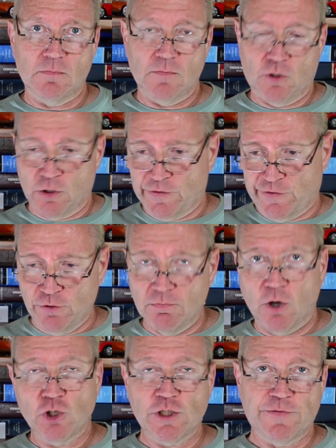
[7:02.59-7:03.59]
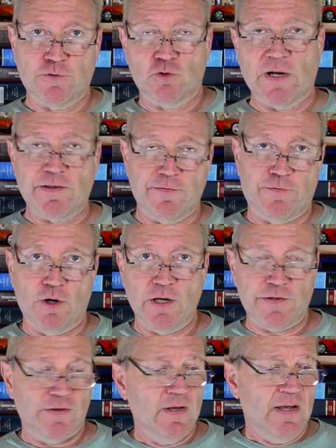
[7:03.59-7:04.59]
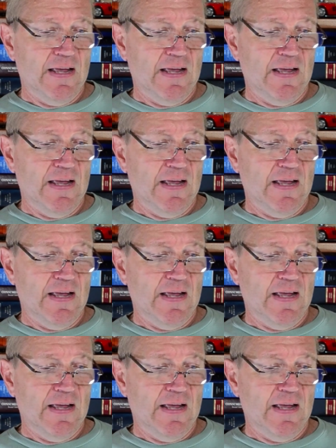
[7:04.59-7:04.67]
heard two motions for directed verdict,